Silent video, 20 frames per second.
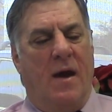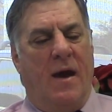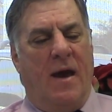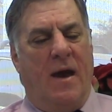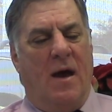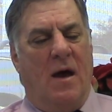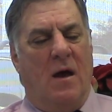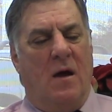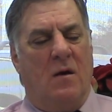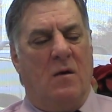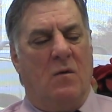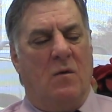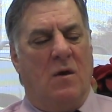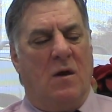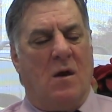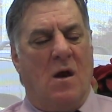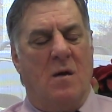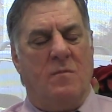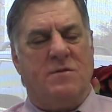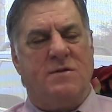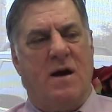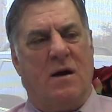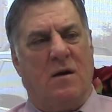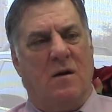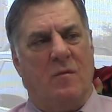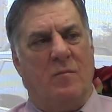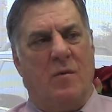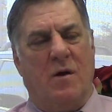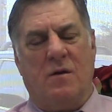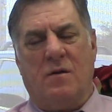and it comes out
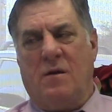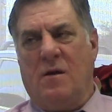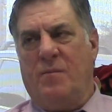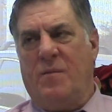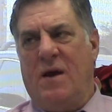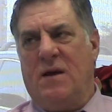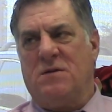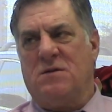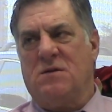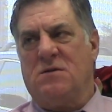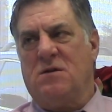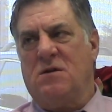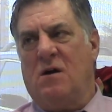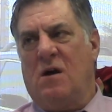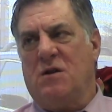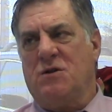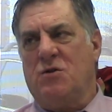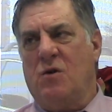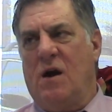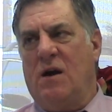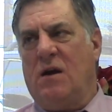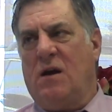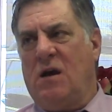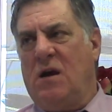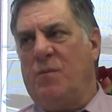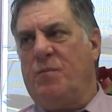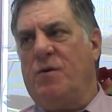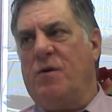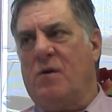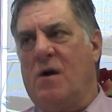on a monthly basis, and I'll try to
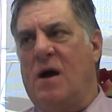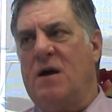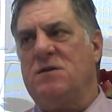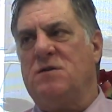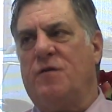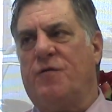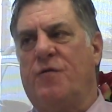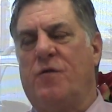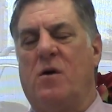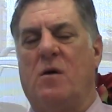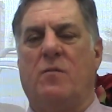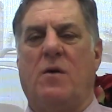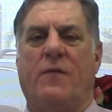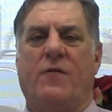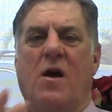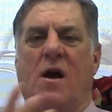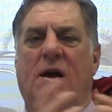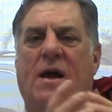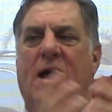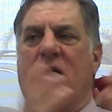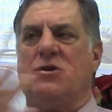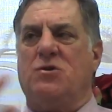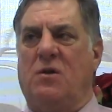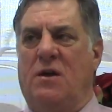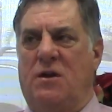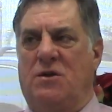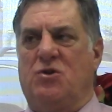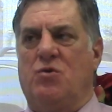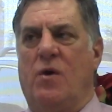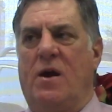keep you guys informed. I've got
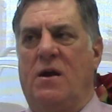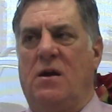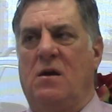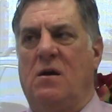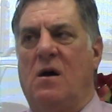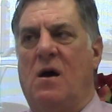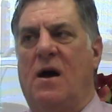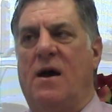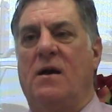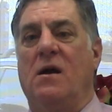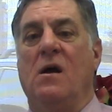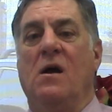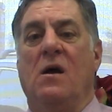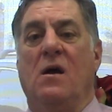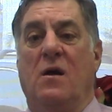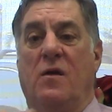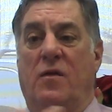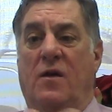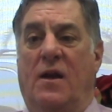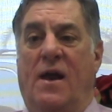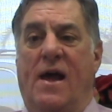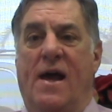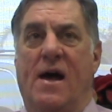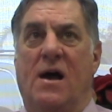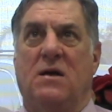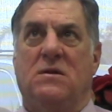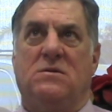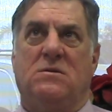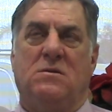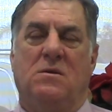actually a training guide that
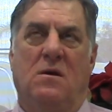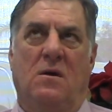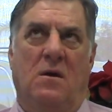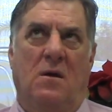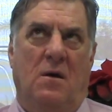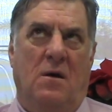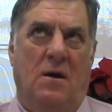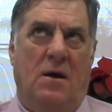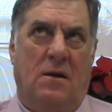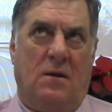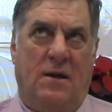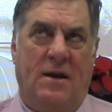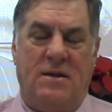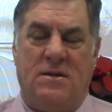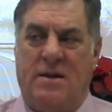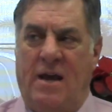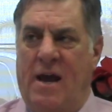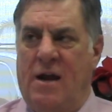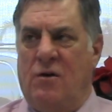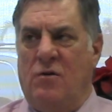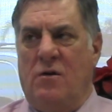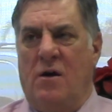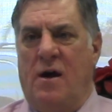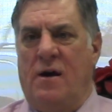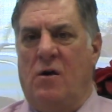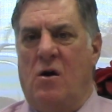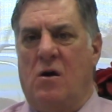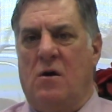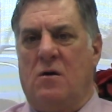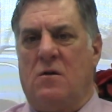has at least 8 or
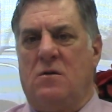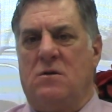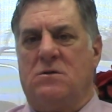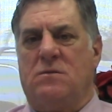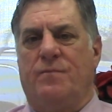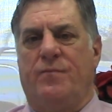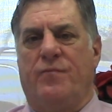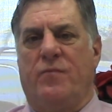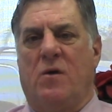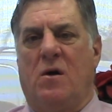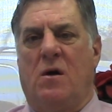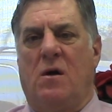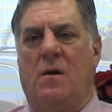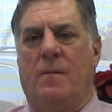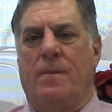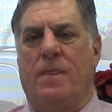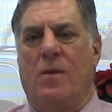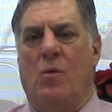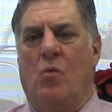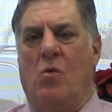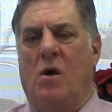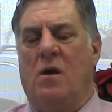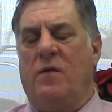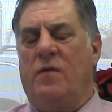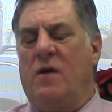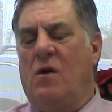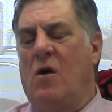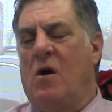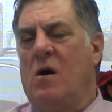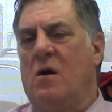9 articles. One
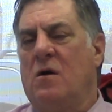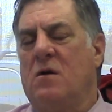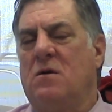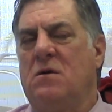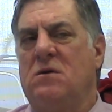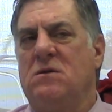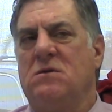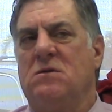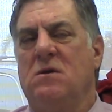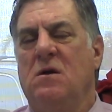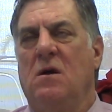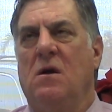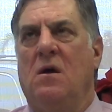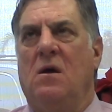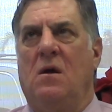of the articles